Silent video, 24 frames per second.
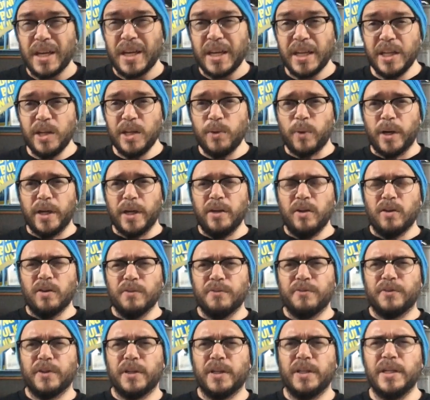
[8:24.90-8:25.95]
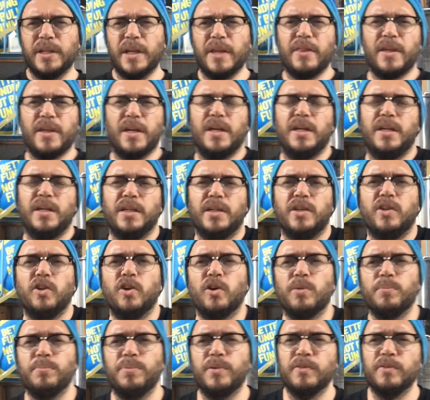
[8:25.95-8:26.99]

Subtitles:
Anyway, I've got another comp